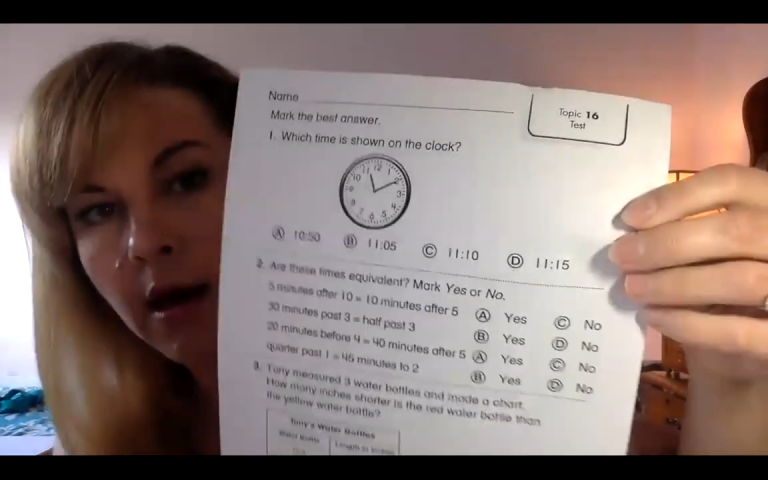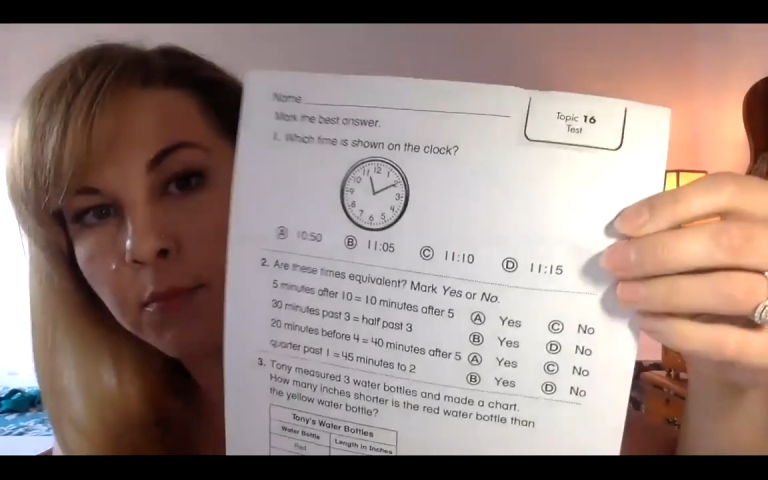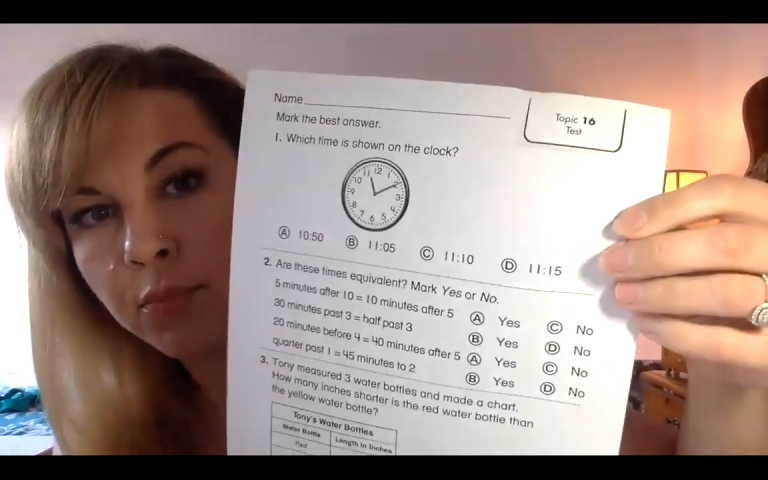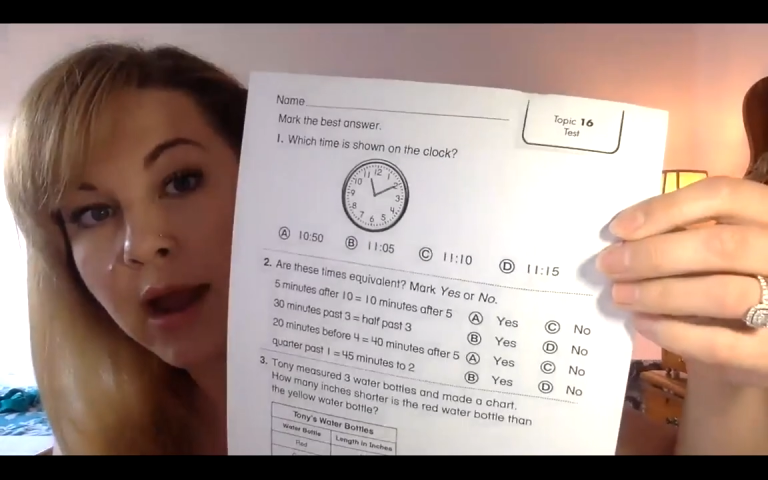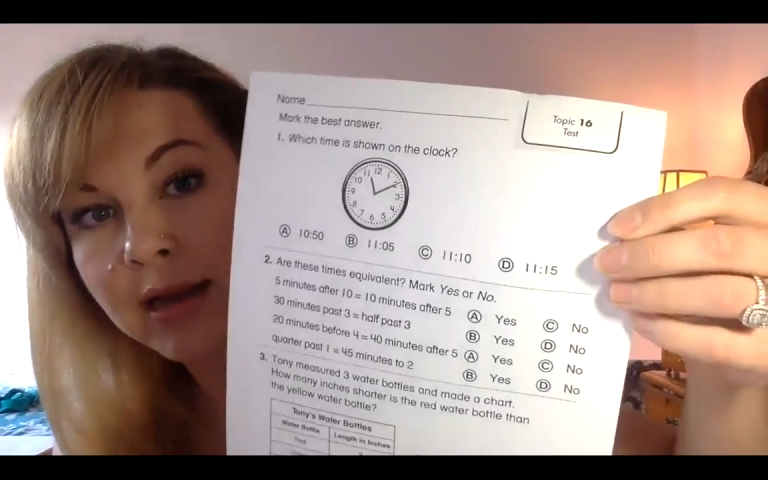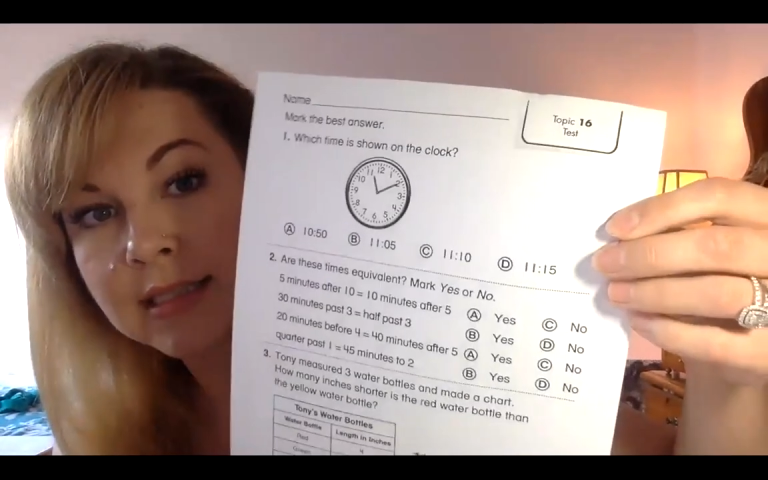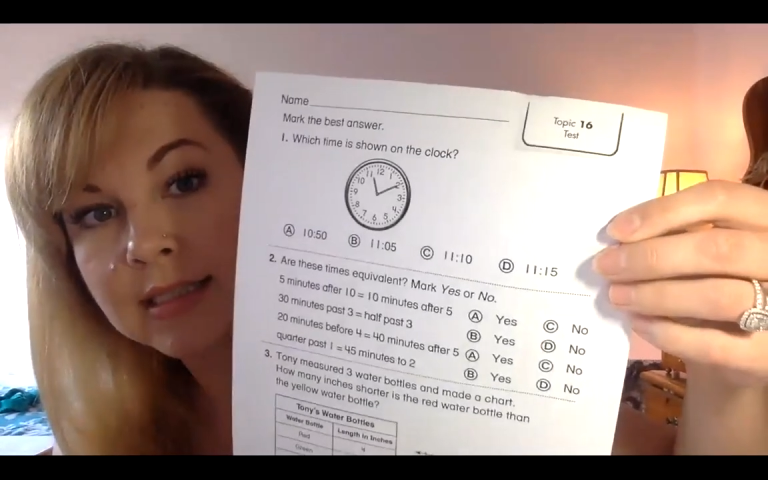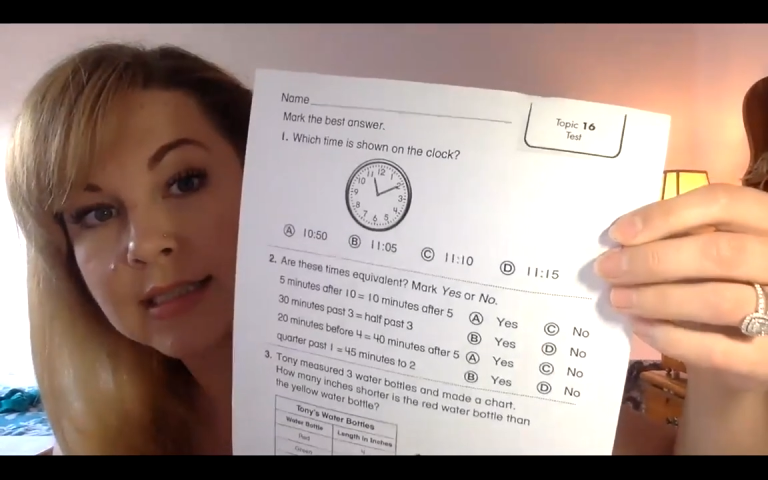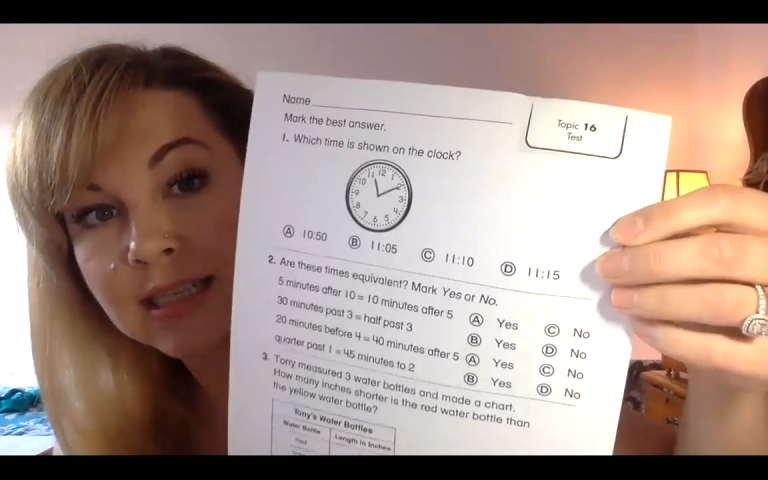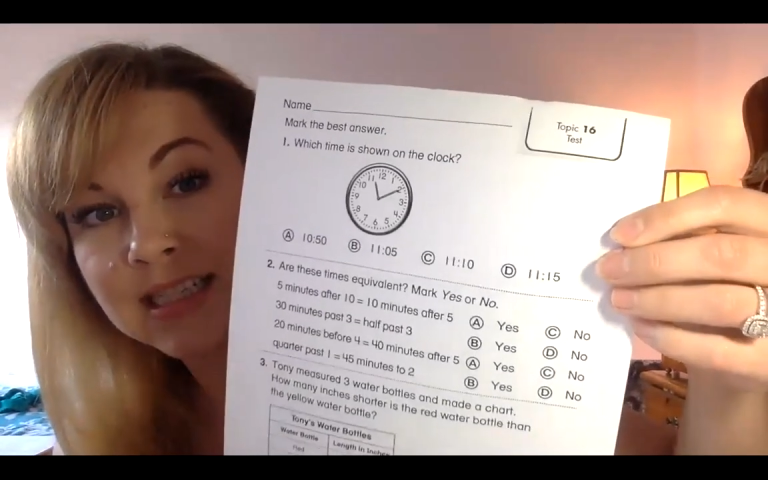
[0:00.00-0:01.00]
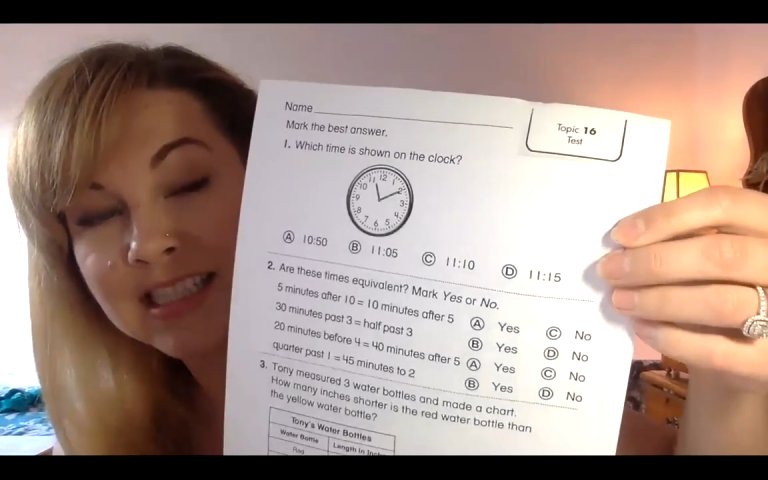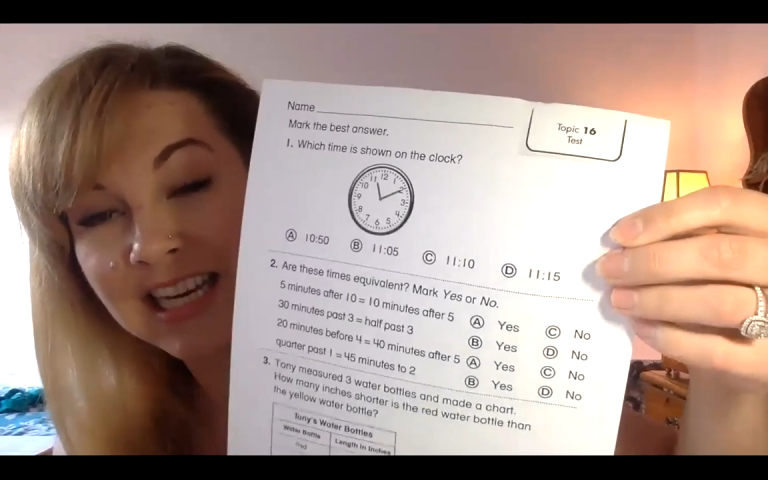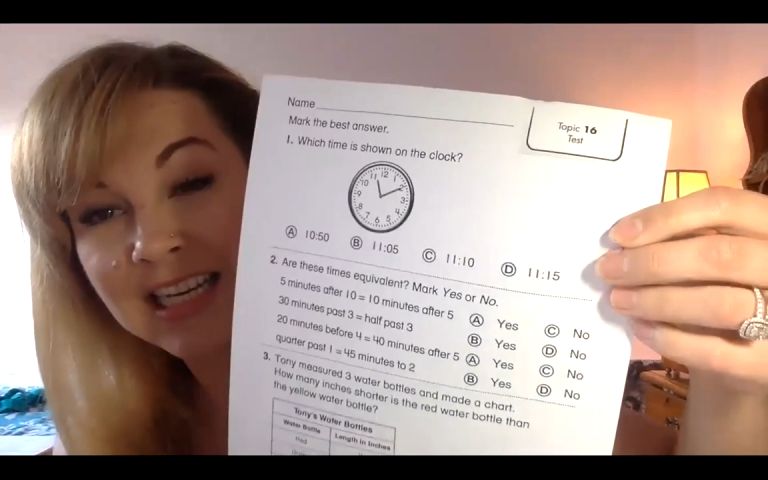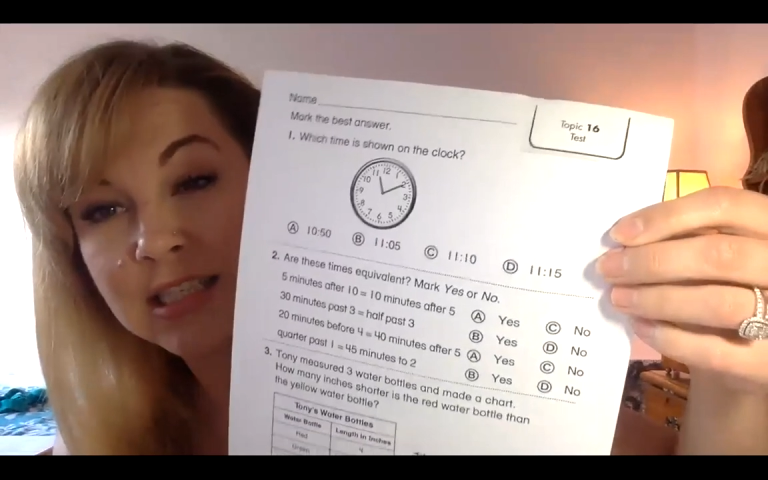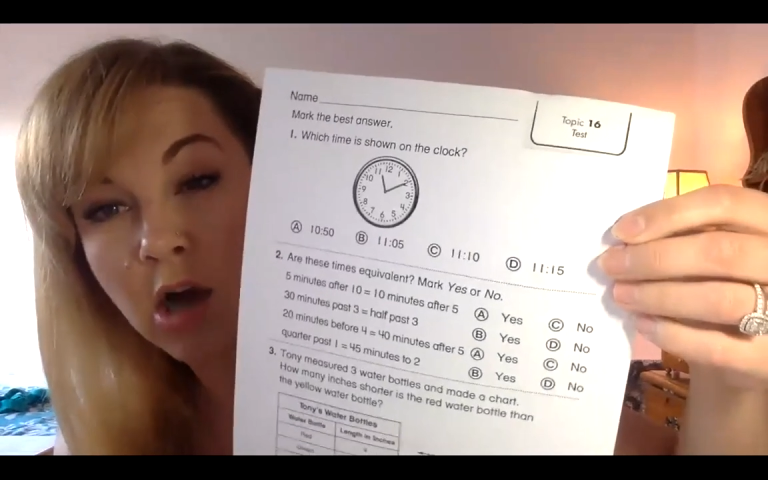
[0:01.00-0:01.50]
practice
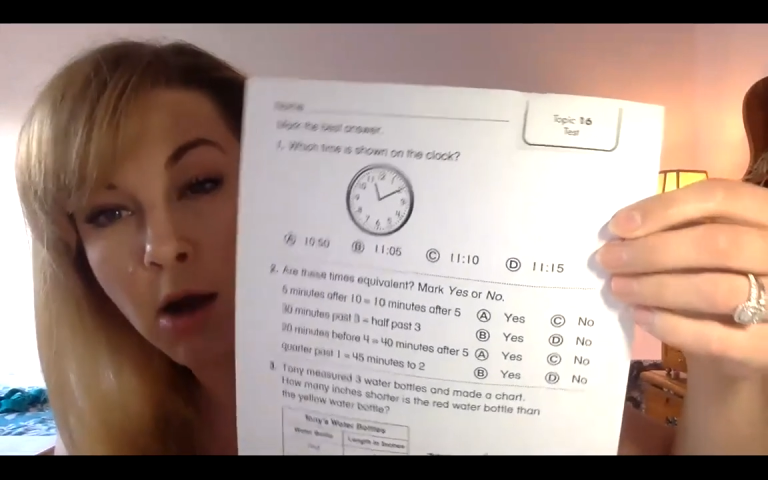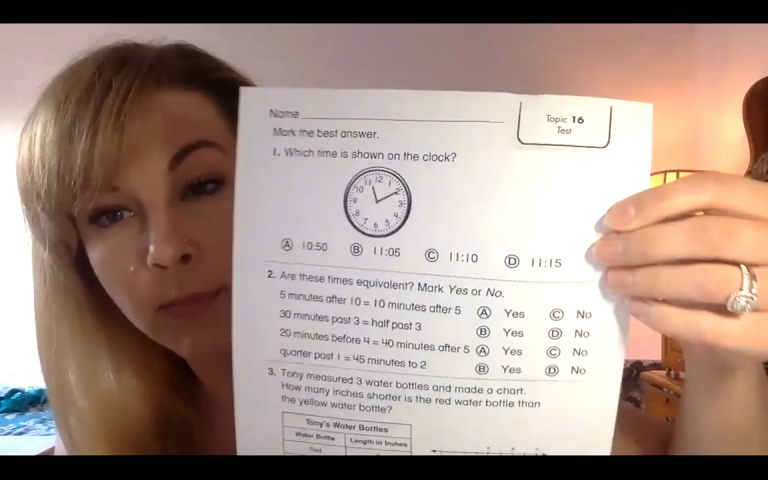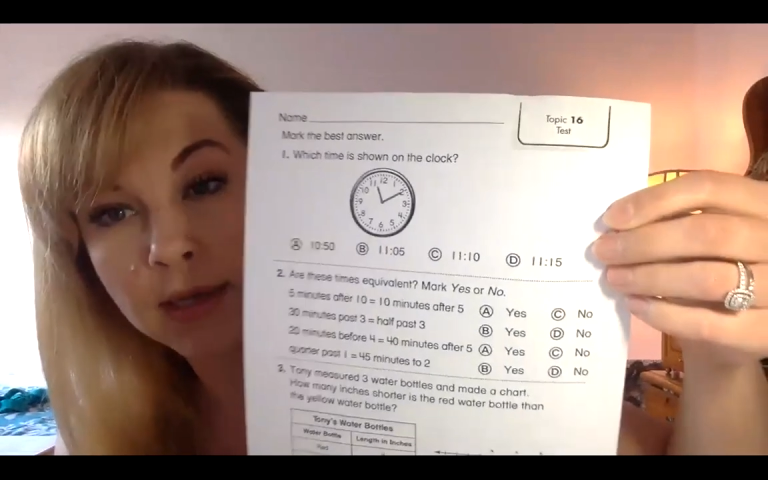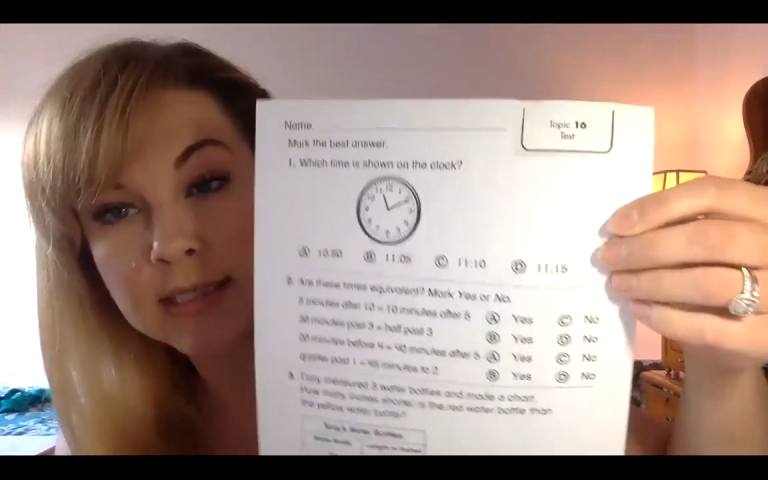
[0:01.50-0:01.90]
16 topic